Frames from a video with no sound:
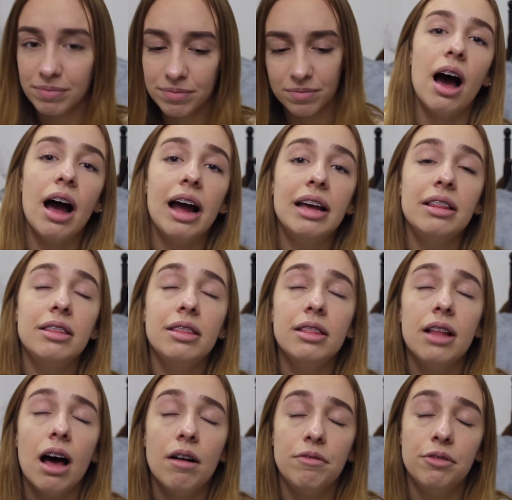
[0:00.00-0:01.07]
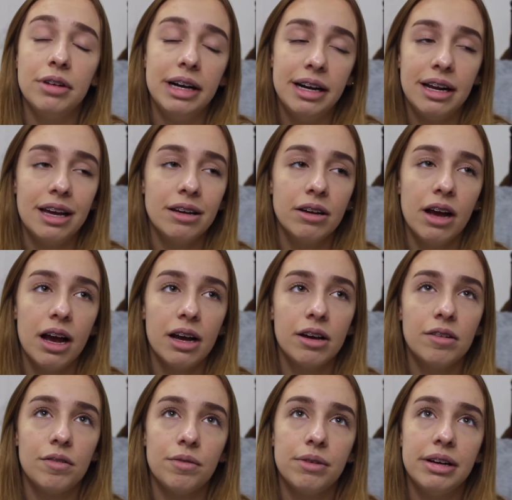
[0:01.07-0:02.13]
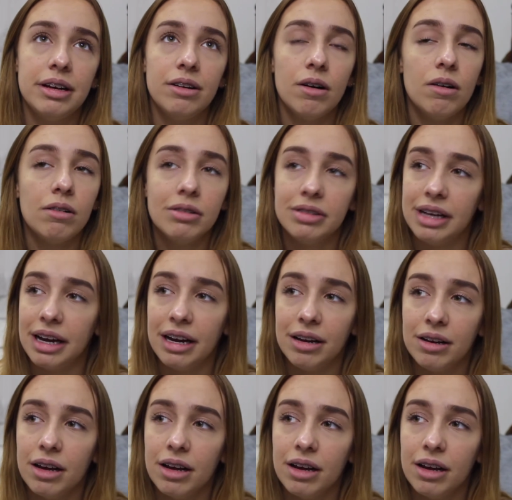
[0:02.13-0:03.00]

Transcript: I love reading. I could read all day.